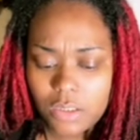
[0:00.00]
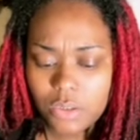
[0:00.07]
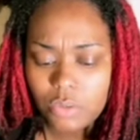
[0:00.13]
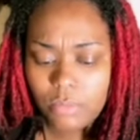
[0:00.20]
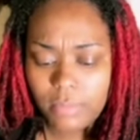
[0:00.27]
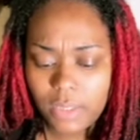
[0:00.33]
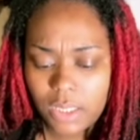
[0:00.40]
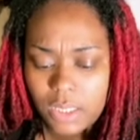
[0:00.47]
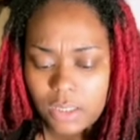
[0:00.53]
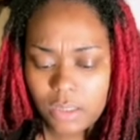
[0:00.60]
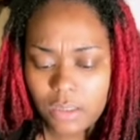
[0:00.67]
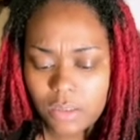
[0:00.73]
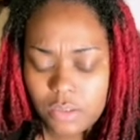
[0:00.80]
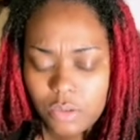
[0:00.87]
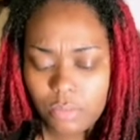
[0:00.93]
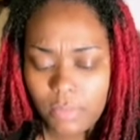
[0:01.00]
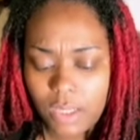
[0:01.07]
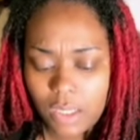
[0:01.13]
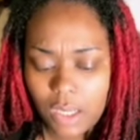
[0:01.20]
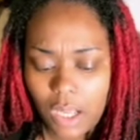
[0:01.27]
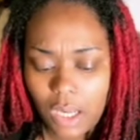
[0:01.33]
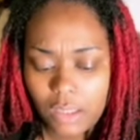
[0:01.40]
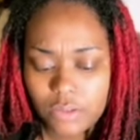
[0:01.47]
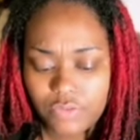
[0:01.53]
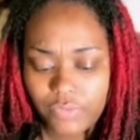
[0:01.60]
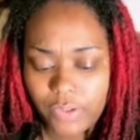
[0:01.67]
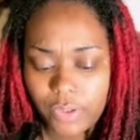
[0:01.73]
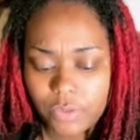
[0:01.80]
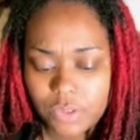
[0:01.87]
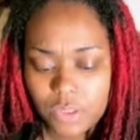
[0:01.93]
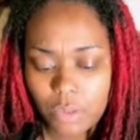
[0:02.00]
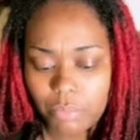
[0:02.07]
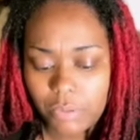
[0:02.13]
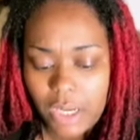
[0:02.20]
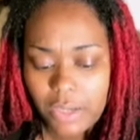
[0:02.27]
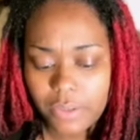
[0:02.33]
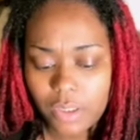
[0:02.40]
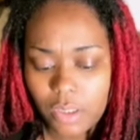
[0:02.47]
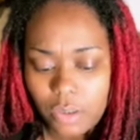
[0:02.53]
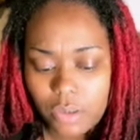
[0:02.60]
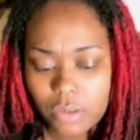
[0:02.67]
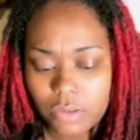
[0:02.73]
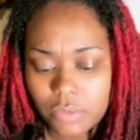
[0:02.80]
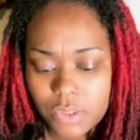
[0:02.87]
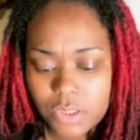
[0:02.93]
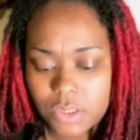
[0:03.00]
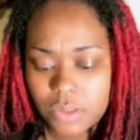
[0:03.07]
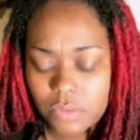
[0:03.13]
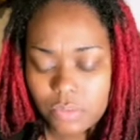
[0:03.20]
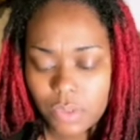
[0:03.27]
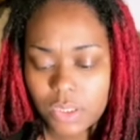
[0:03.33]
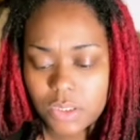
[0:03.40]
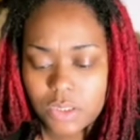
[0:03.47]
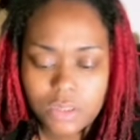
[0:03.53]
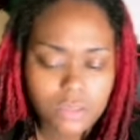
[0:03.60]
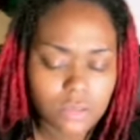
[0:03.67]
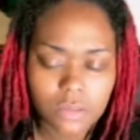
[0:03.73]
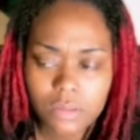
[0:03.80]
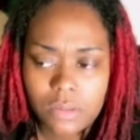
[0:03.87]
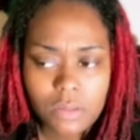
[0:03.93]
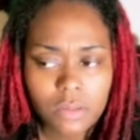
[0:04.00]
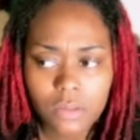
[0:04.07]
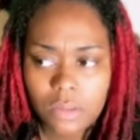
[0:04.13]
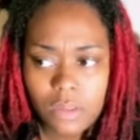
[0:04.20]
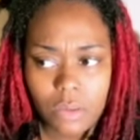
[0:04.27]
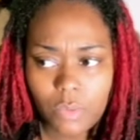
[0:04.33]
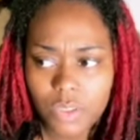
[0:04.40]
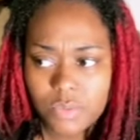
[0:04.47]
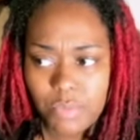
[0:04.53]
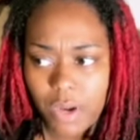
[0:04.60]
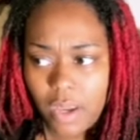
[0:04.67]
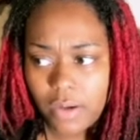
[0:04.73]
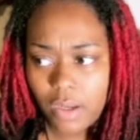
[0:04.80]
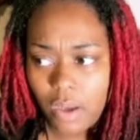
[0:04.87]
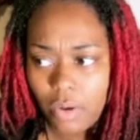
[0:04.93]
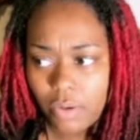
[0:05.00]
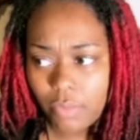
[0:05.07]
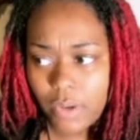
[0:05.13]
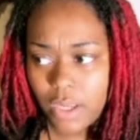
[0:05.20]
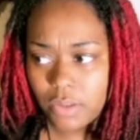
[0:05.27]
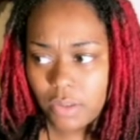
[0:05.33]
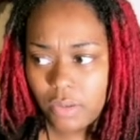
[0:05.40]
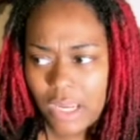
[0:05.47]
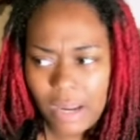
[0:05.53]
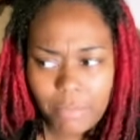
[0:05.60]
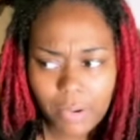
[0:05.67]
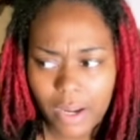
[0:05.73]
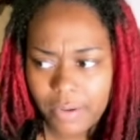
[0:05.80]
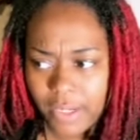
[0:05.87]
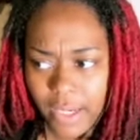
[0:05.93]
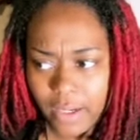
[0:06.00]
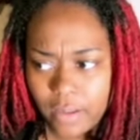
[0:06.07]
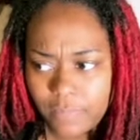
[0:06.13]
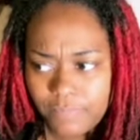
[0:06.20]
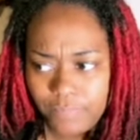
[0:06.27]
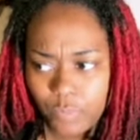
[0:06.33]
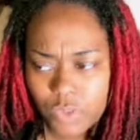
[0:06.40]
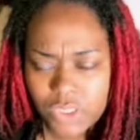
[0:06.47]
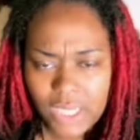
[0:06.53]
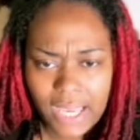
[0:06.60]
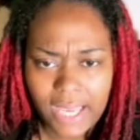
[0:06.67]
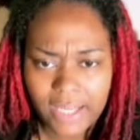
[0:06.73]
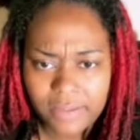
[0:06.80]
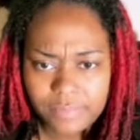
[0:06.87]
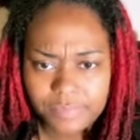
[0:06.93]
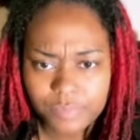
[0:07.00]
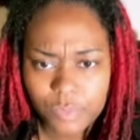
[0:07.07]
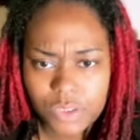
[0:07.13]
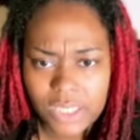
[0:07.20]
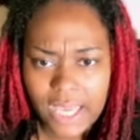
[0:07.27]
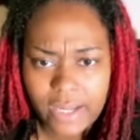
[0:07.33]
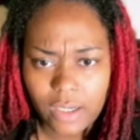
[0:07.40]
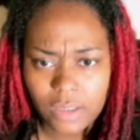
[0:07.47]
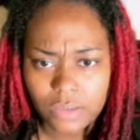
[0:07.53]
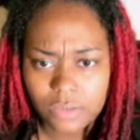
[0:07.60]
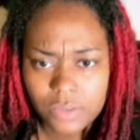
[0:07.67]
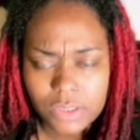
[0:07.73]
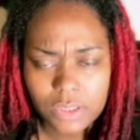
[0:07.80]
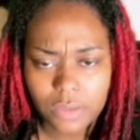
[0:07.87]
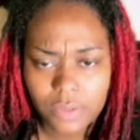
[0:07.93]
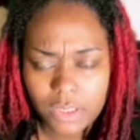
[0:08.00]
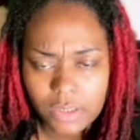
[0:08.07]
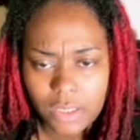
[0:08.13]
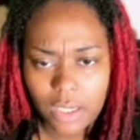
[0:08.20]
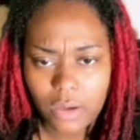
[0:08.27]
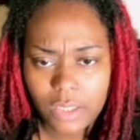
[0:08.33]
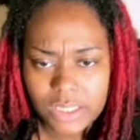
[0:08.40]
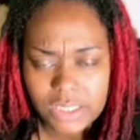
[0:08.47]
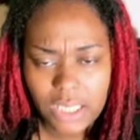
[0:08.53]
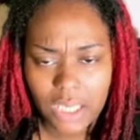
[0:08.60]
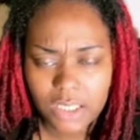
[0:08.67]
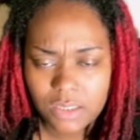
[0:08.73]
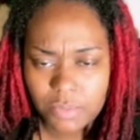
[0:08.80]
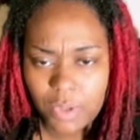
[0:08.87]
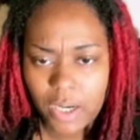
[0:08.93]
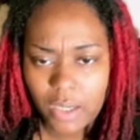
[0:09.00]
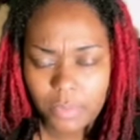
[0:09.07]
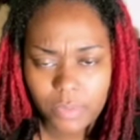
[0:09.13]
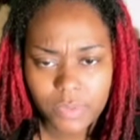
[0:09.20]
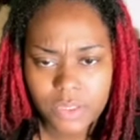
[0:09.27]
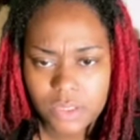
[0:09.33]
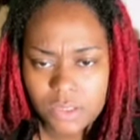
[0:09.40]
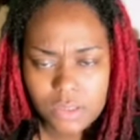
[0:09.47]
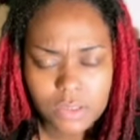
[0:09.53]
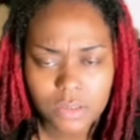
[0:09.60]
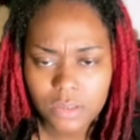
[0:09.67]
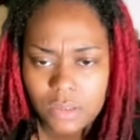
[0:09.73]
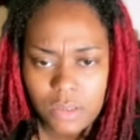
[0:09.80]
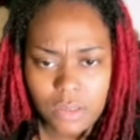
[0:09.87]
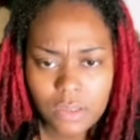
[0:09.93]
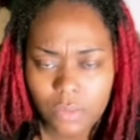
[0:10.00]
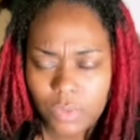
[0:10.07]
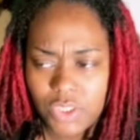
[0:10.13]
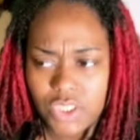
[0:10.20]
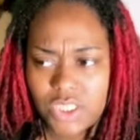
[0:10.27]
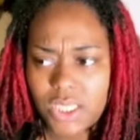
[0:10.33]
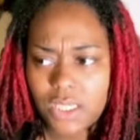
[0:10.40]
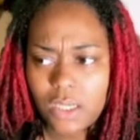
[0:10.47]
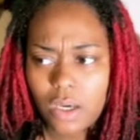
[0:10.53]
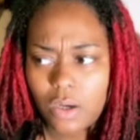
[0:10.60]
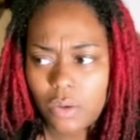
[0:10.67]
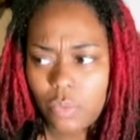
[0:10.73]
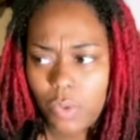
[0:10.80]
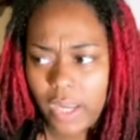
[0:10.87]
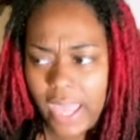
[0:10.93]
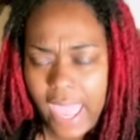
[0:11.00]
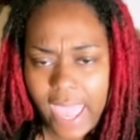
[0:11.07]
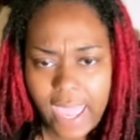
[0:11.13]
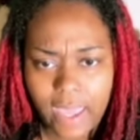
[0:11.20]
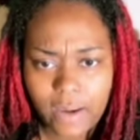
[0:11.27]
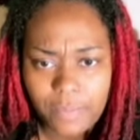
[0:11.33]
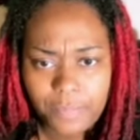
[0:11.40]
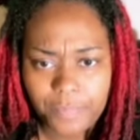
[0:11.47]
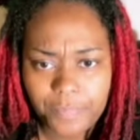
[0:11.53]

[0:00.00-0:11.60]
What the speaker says: mid colors for you. So brown and gold. What's brown and gold around you? You got brown hair. What you got? What you got on? What's going on? I know your skin is brown, but what you sitting on? Where you at?